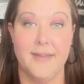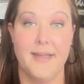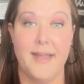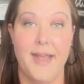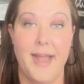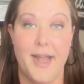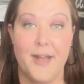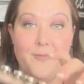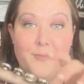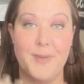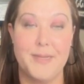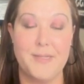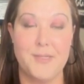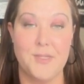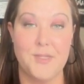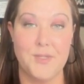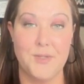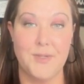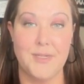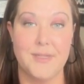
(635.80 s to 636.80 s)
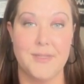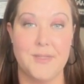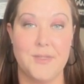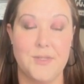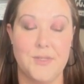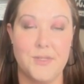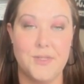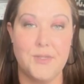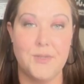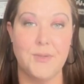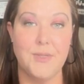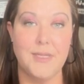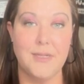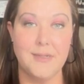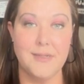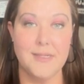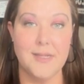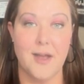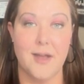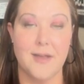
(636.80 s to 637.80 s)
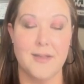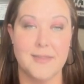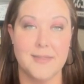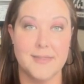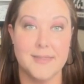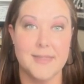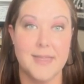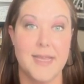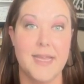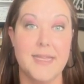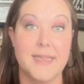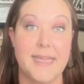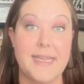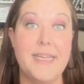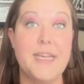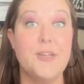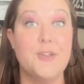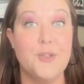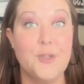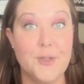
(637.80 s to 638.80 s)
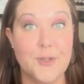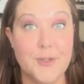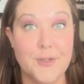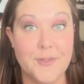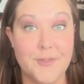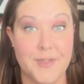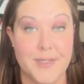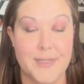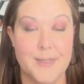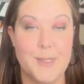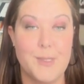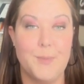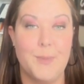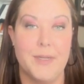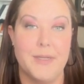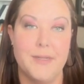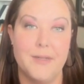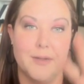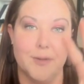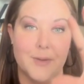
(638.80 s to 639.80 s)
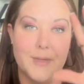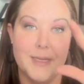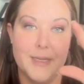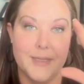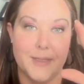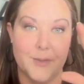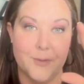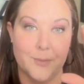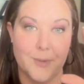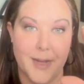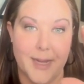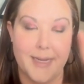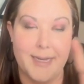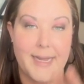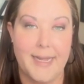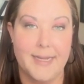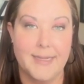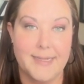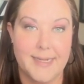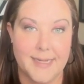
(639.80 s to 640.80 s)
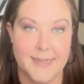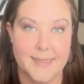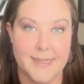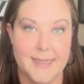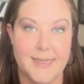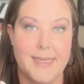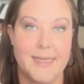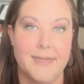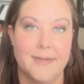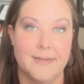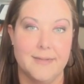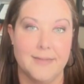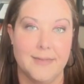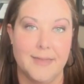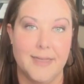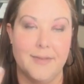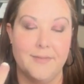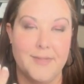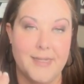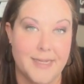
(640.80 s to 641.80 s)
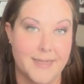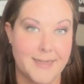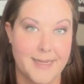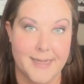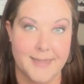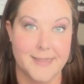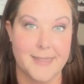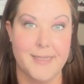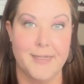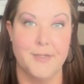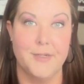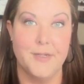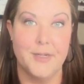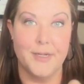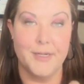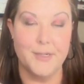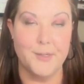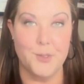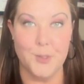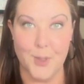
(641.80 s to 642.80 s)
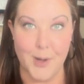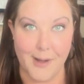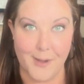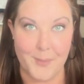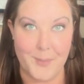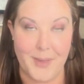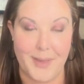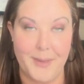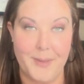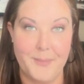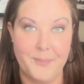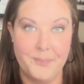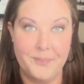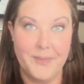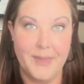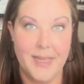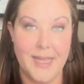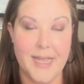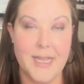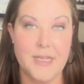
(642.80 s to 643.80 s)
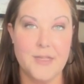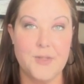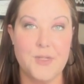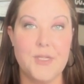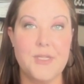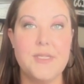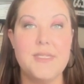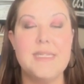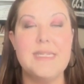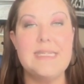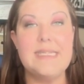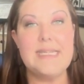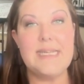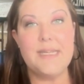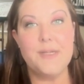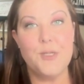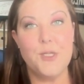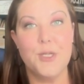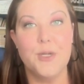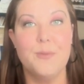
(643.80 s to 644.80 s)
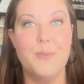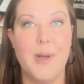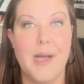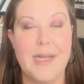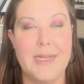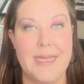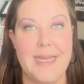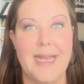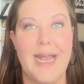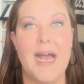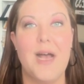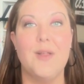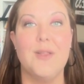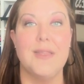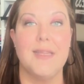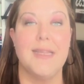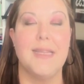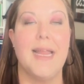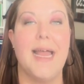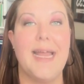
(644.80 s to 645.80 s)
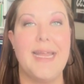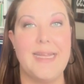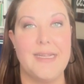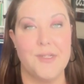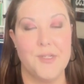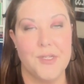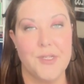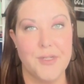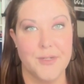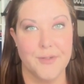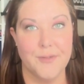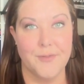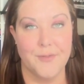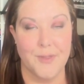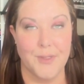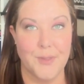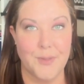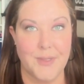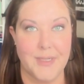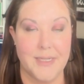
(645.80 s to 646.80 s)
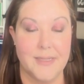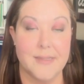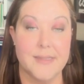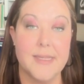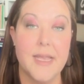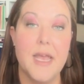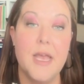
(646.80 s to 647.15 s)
have my students just do a little toss. They get nervous, but the right hand has it here, the left hand has it here. You're not going to drop it. Just teach your body how light your flute is.